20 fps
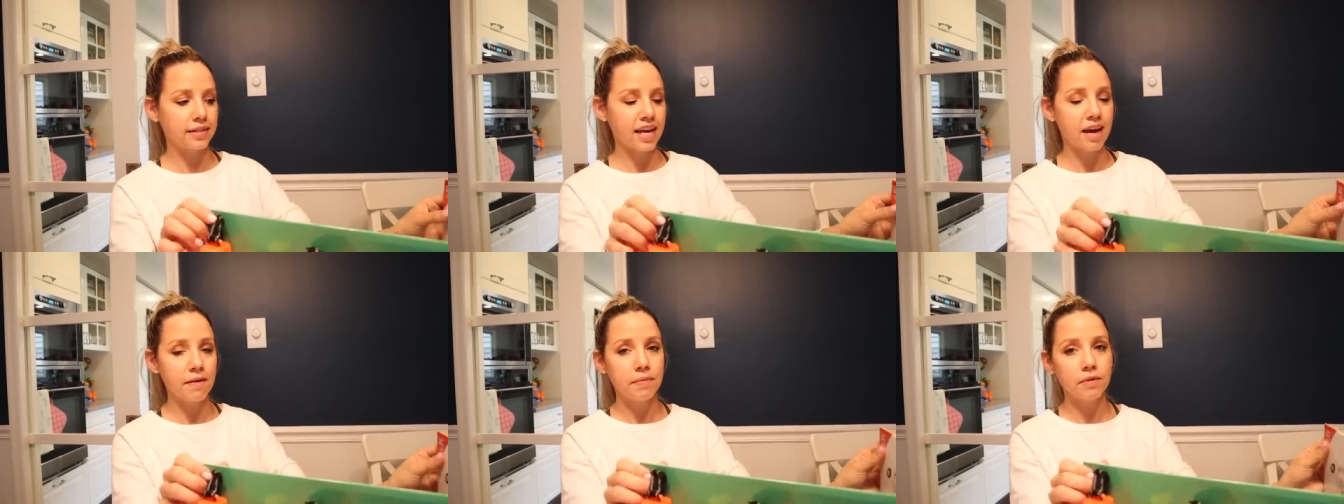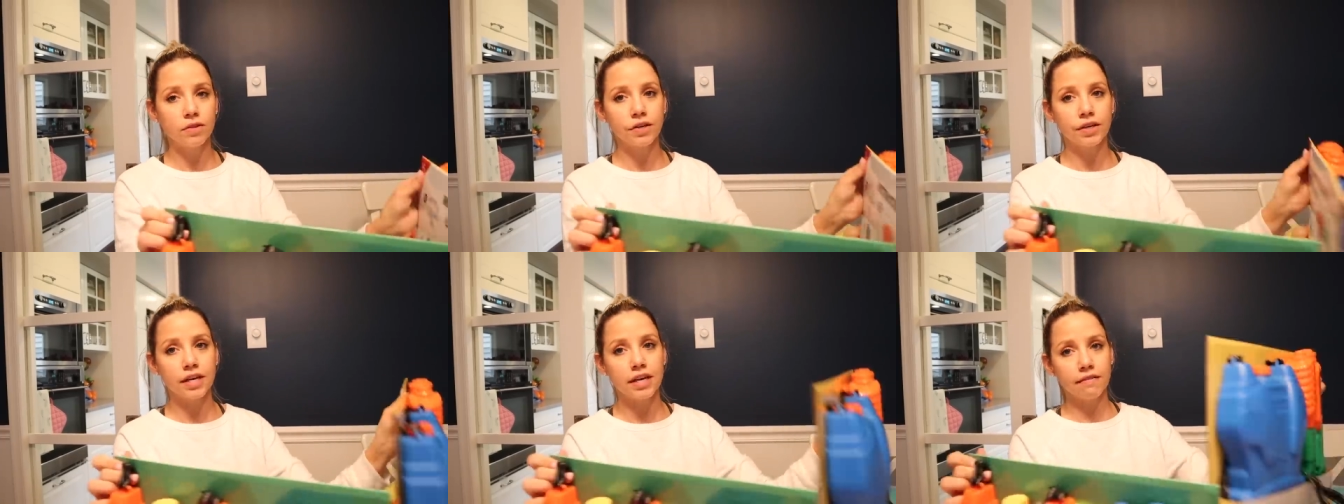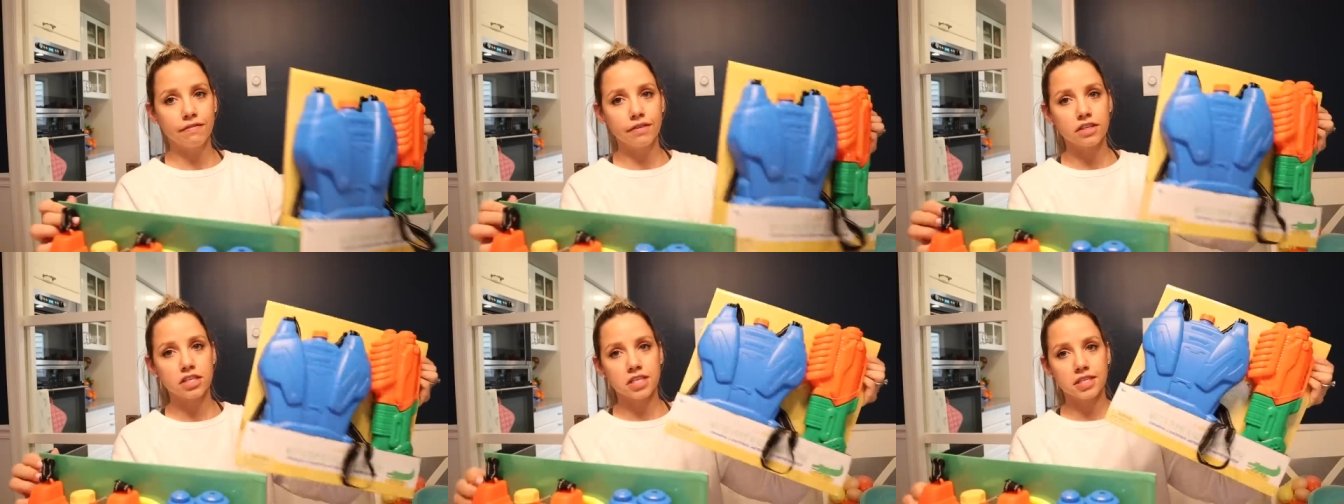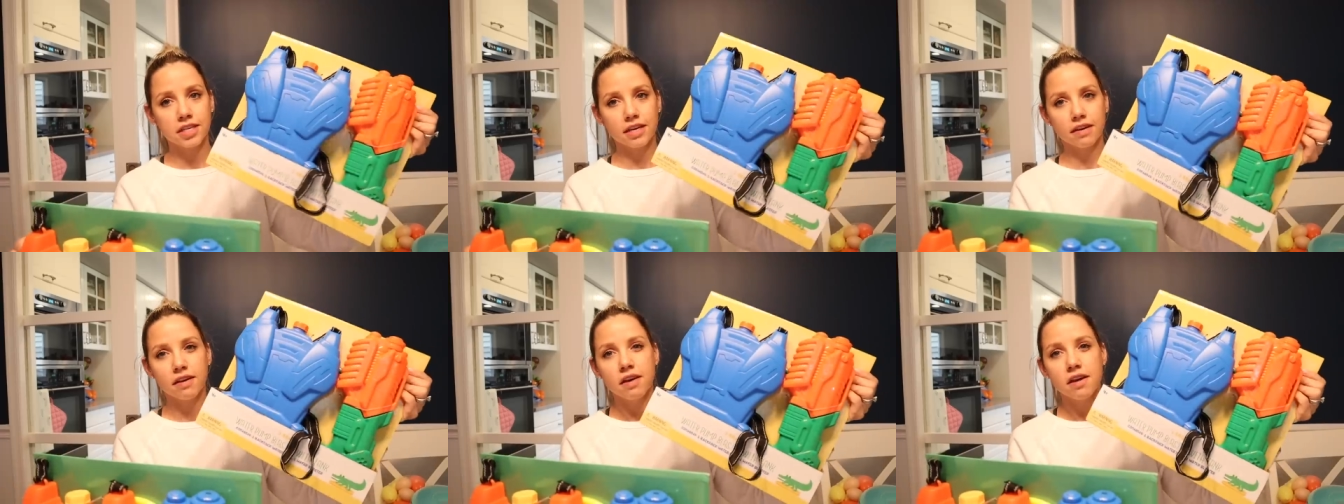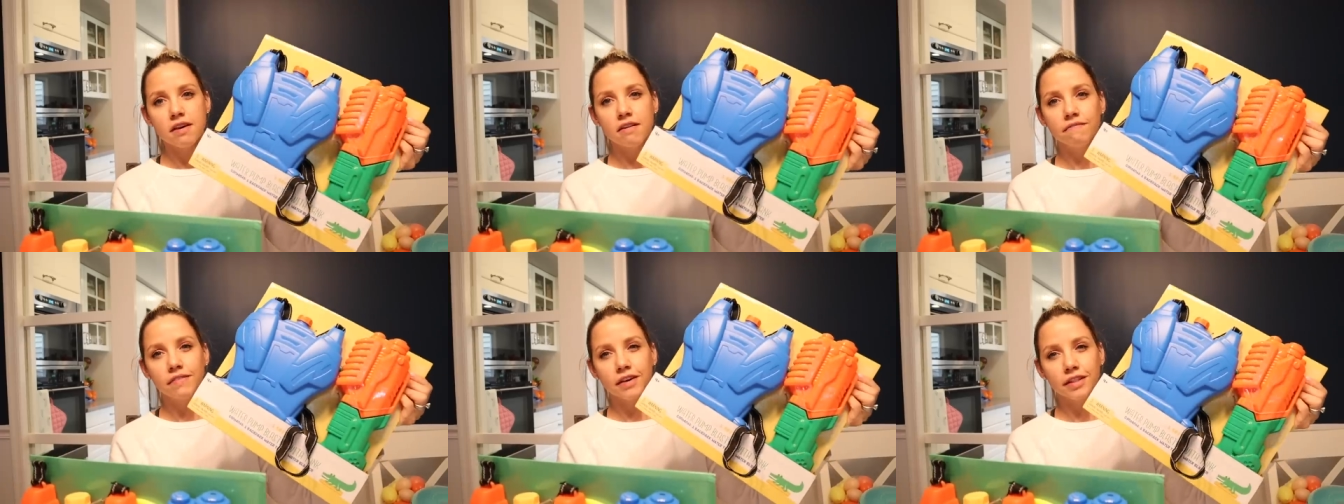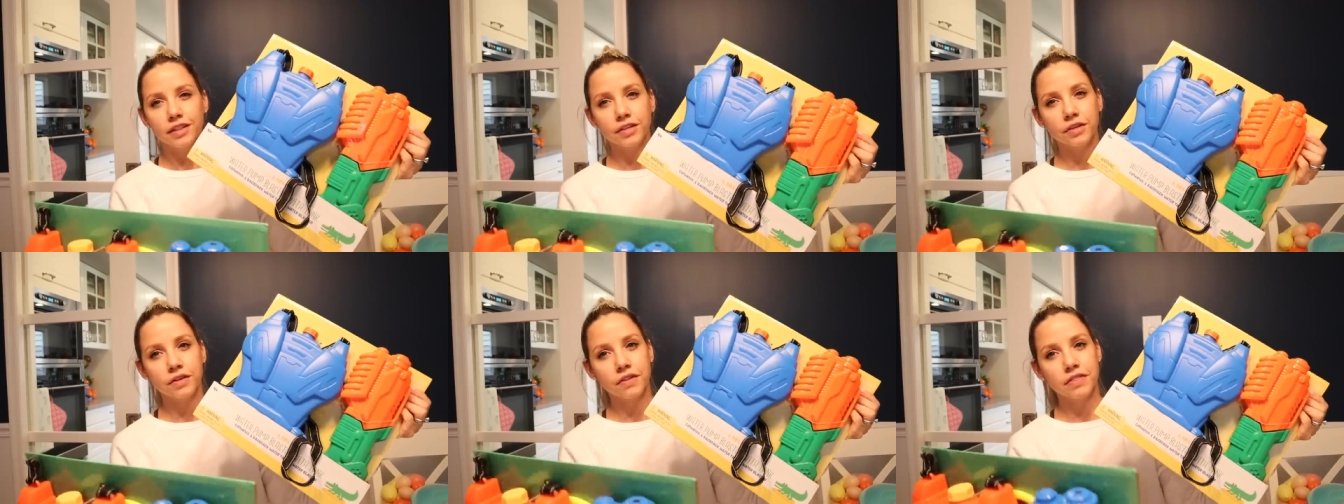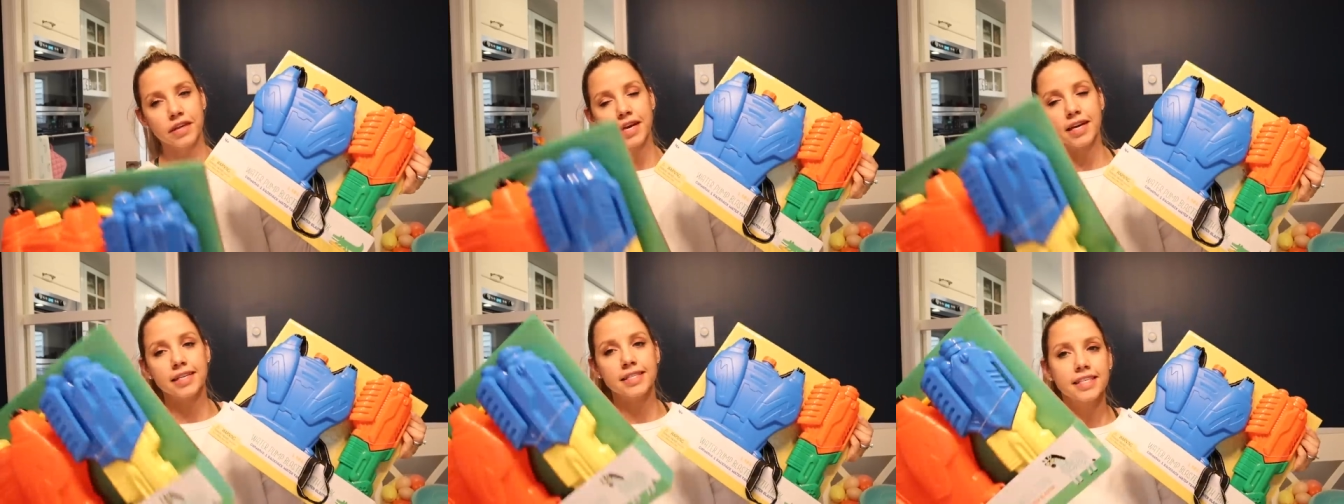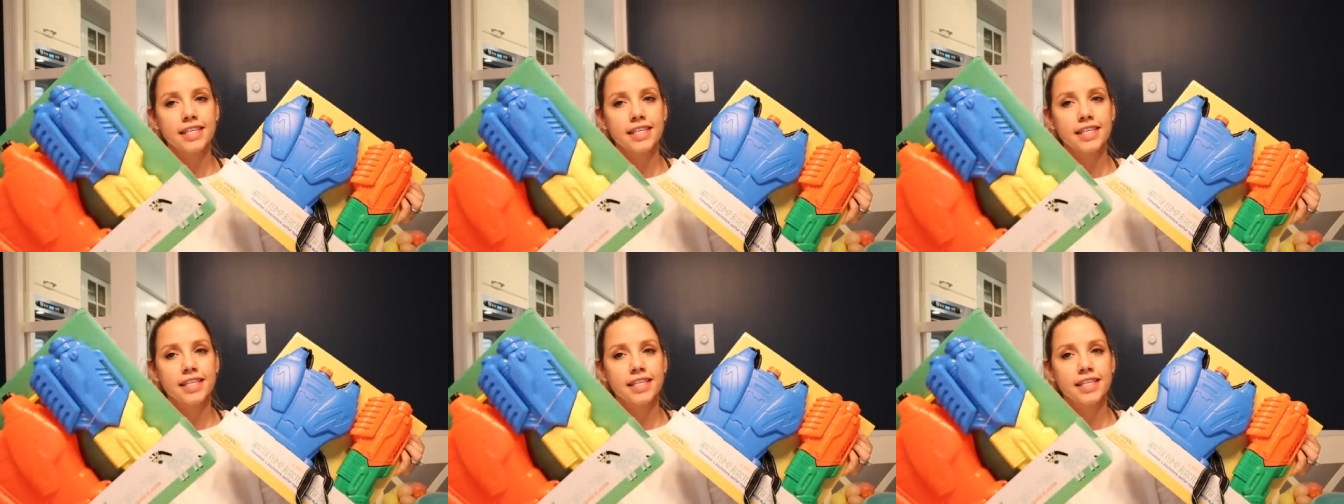I've been looking for just like fun little things